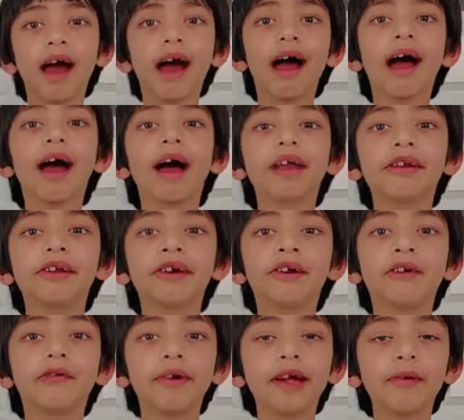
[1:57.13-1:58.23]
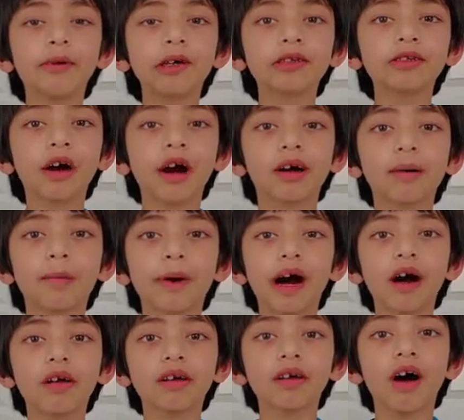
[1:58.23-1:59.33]
And we will talk
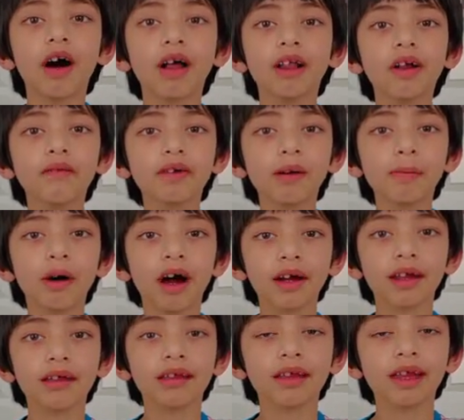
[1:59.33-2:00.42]
about all of the body